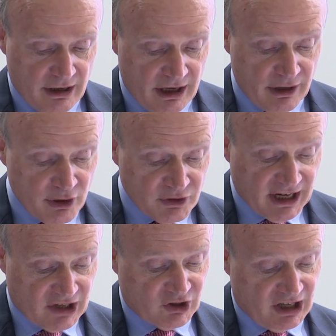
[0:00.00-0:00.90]

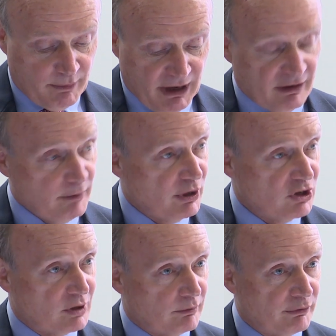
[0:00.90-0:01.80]
enthusiastic about
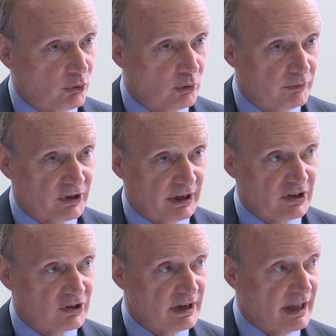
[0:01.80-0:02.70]
apprenticeship reforms, and I
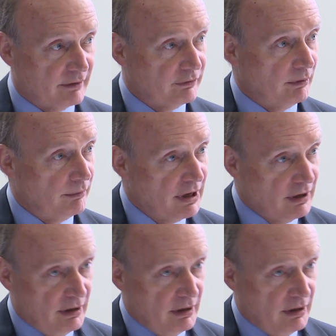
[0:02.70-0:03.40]
can see that from